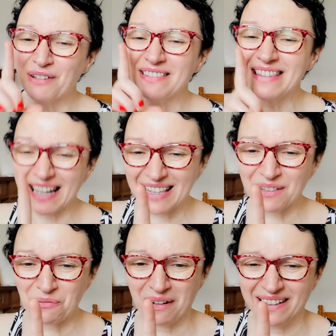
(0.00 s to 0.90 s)

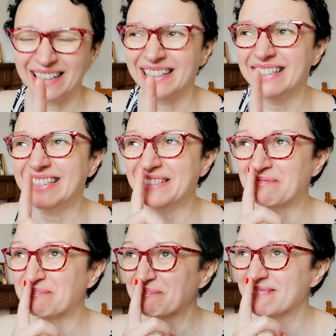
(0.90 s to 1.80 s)
another one
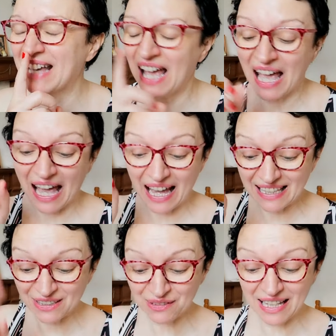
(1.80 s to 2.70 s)

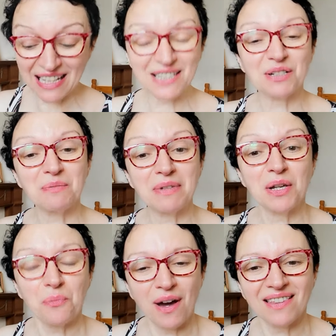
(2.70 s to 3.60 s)
and today is going to be
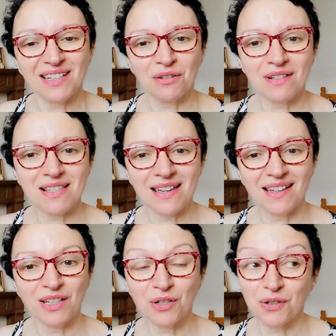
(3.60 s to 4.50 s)
what they not
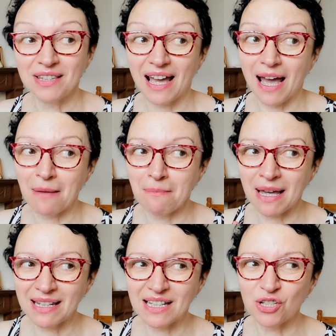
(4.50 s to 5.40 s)
say you know that i
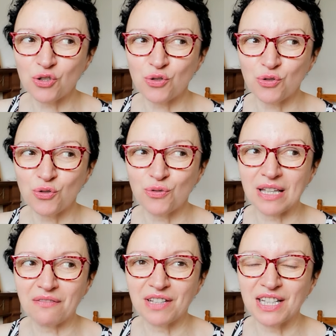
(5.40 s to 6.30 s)
managed to do
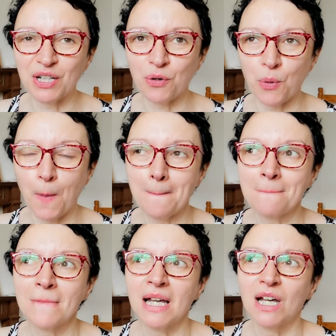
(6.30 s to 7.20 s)
that video
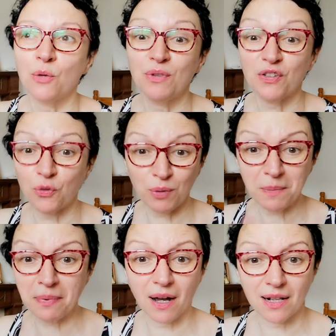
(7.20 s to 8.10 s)
with three
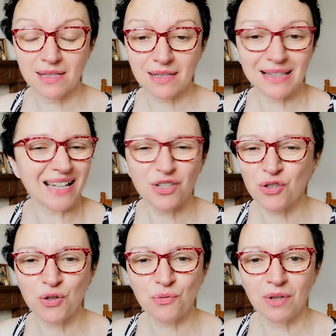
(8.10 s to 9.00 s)
parts that's
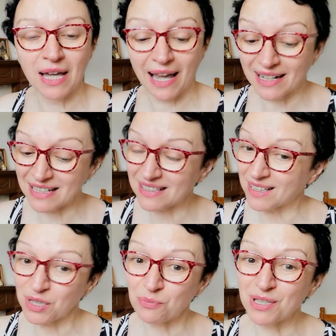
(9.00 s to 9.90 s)
new and i
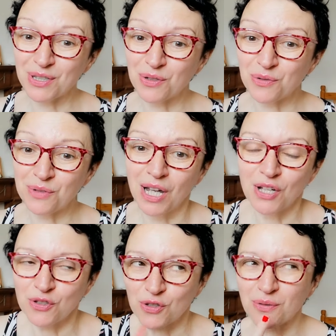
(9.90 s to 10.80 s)
started with two
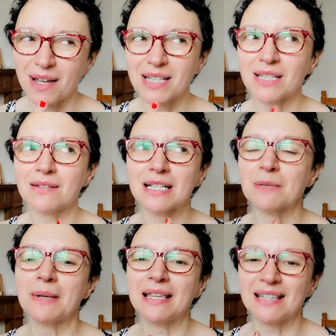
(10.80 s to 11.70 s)
so try and
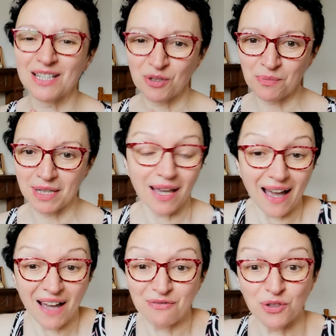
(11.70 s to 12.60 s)
explain that to me
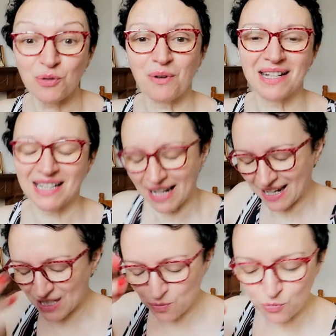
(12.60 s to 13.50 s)
i have no idea
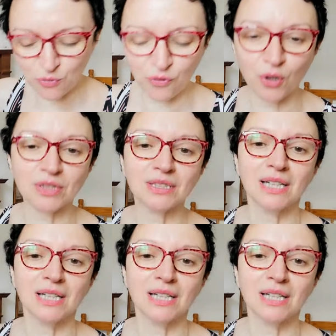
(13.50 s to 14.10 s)
let's move on